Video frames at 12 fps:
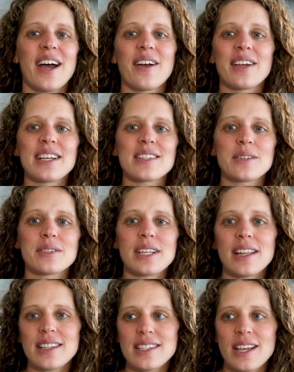Okay, so
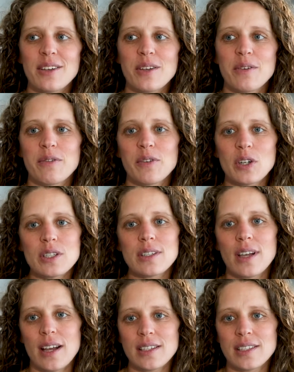tell us how you first
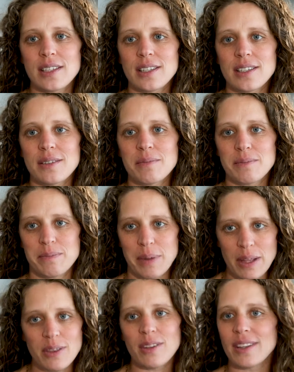got to
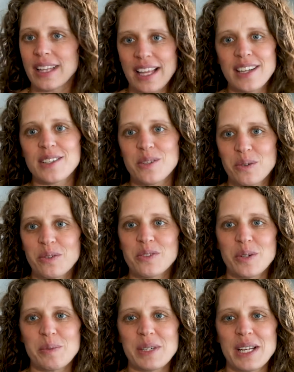Bethel Atlanta School of
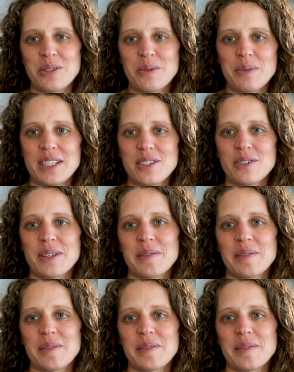Supernatural Ministry.